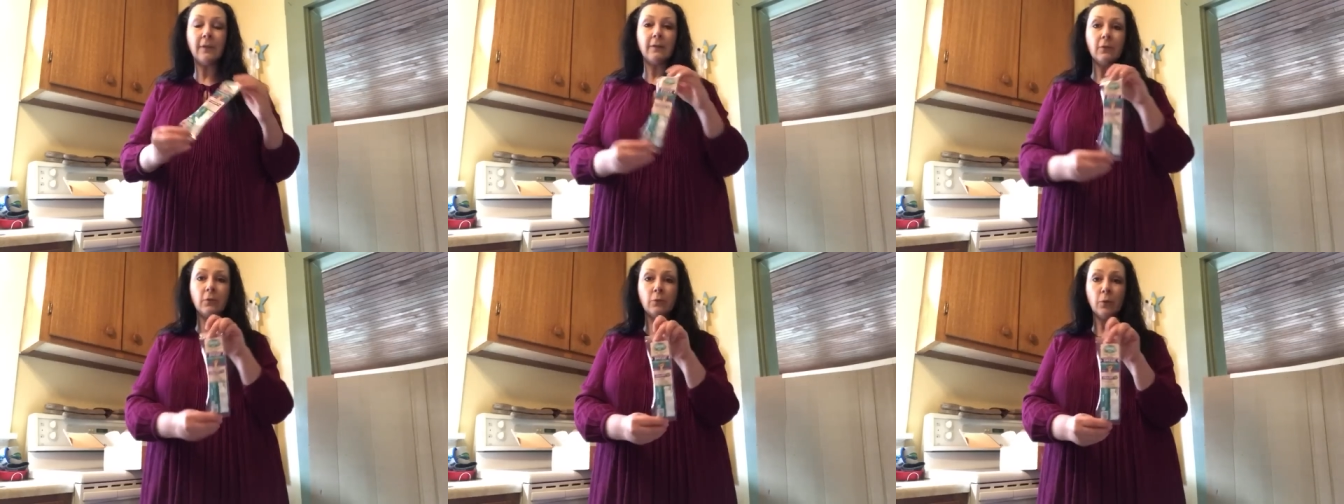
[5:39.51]

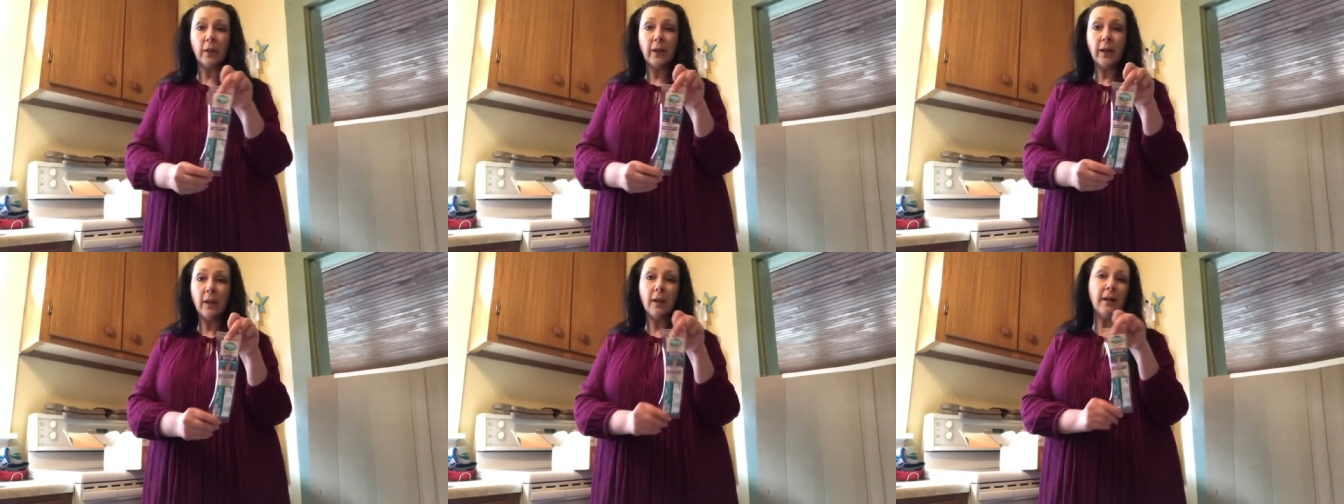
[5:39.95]
This looks
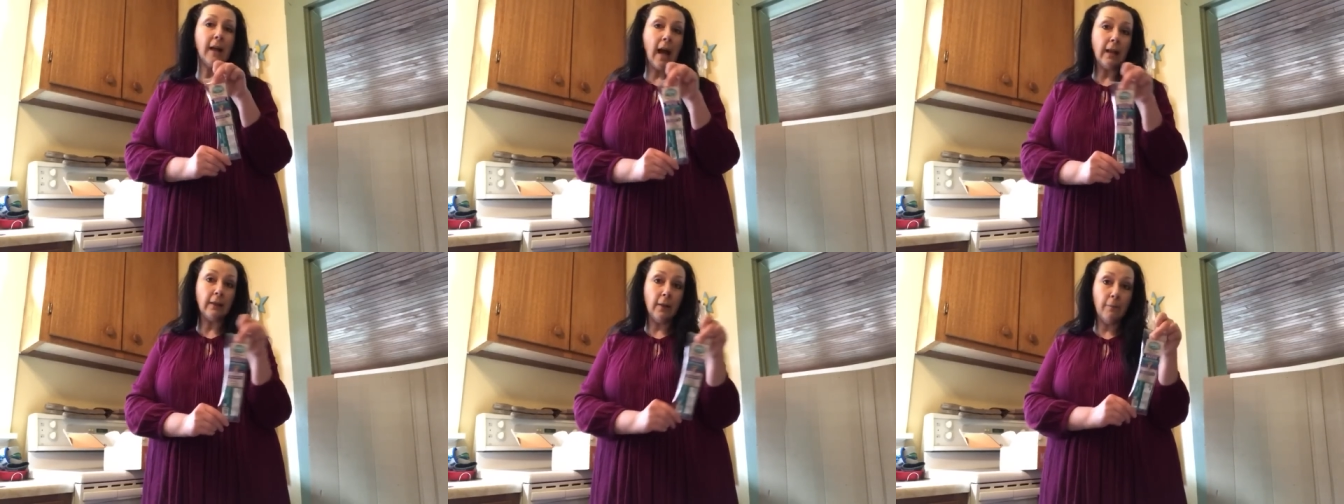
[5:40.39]
really good and
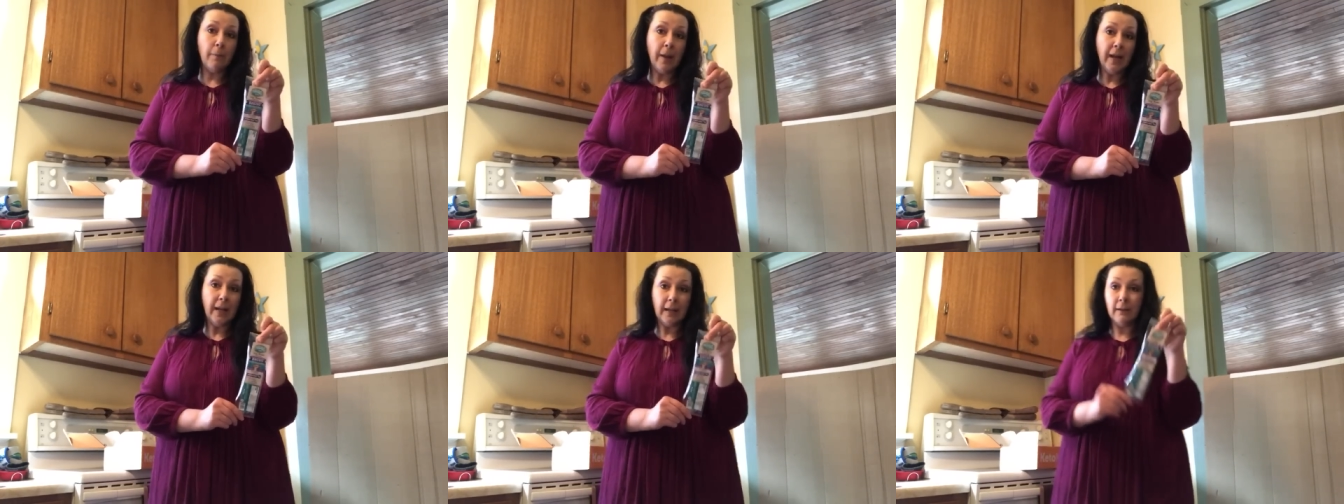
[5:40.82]
I love
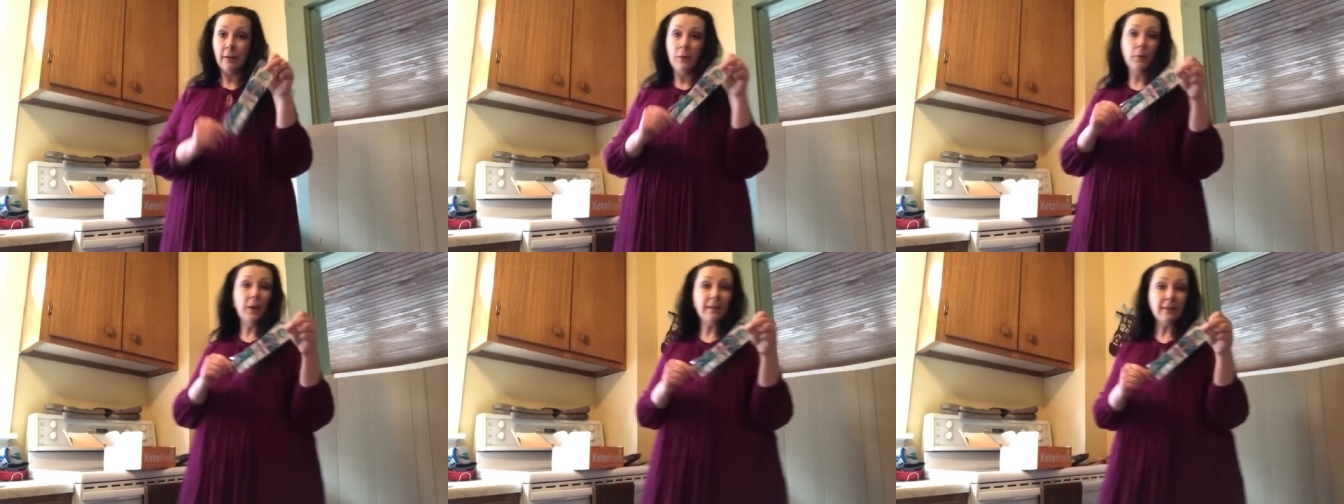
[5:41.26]
bacon.
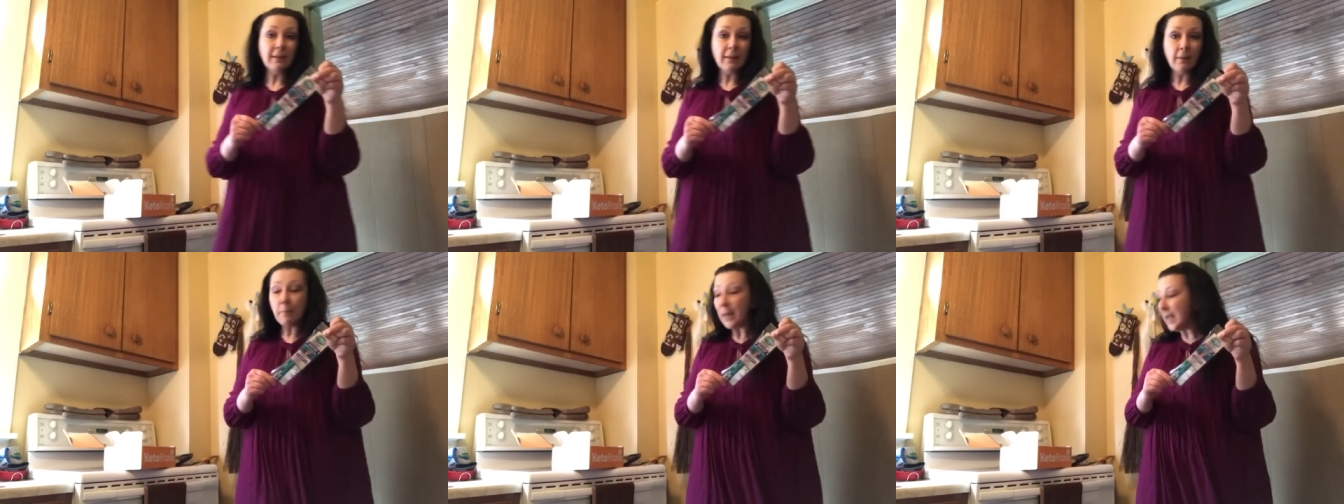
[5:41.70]
Who doesn't
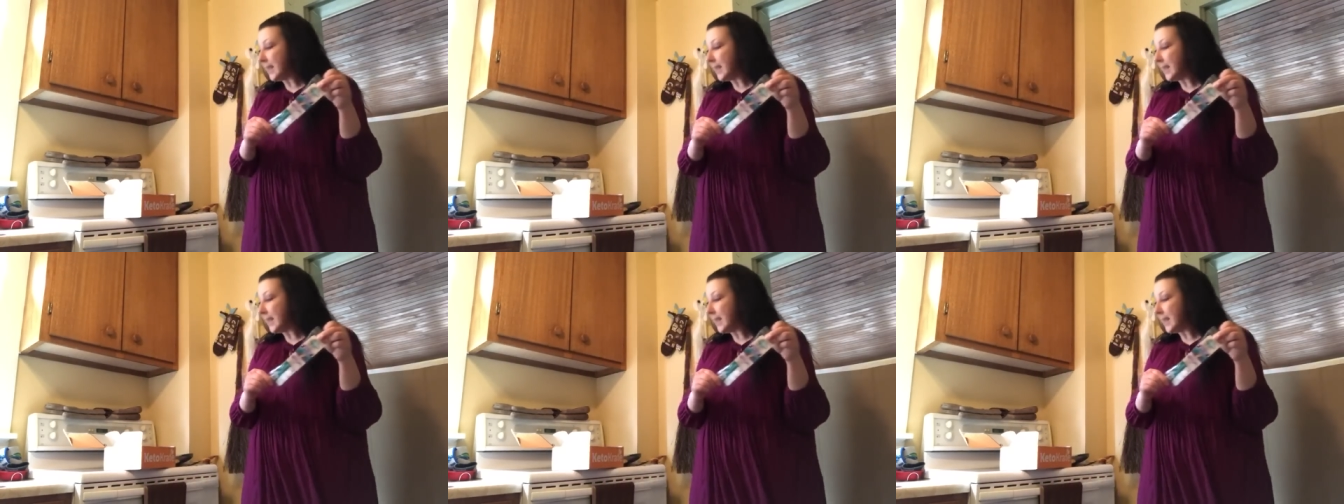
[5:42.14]
love